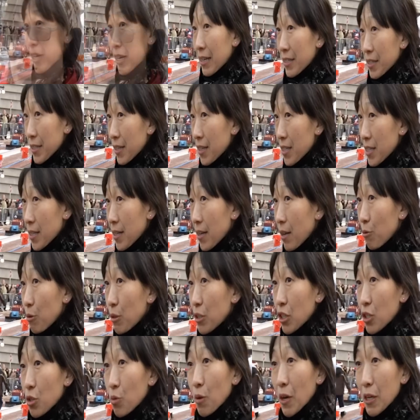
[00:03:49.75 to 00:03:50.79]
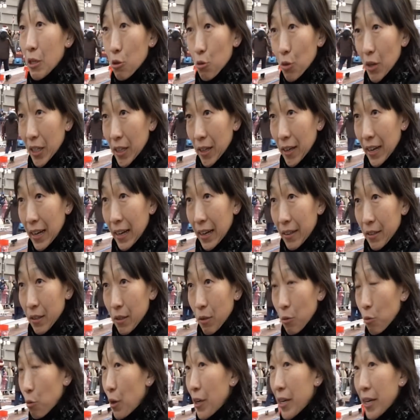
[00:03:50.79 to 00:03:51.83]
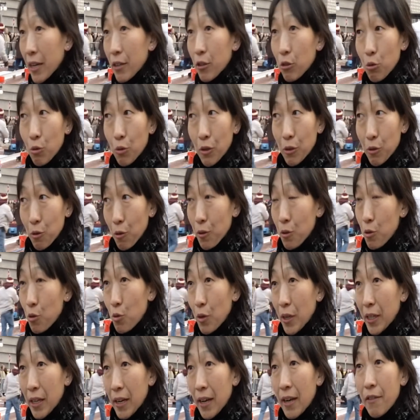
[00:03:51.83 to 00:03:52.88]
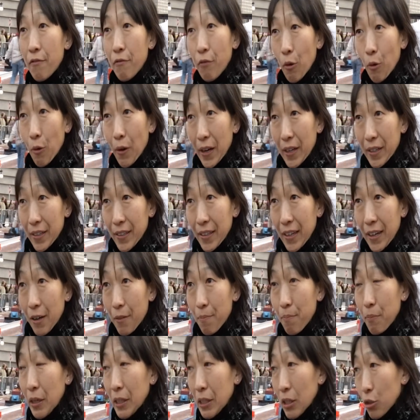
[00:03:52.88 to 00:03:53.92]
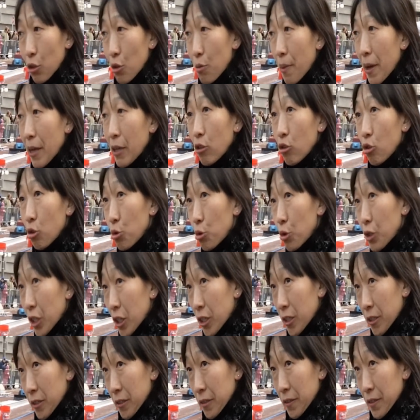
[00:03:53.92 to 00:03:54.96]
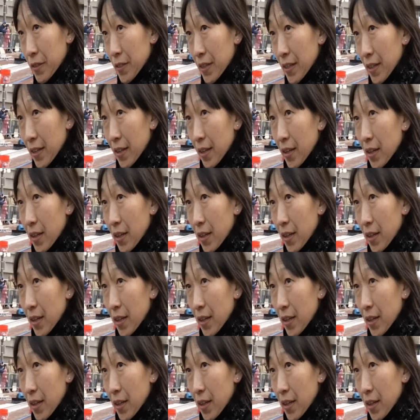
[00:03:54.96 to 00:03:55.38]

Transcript: yesterday was just one straight line. We can do long straight line for a while now, but to make two turns,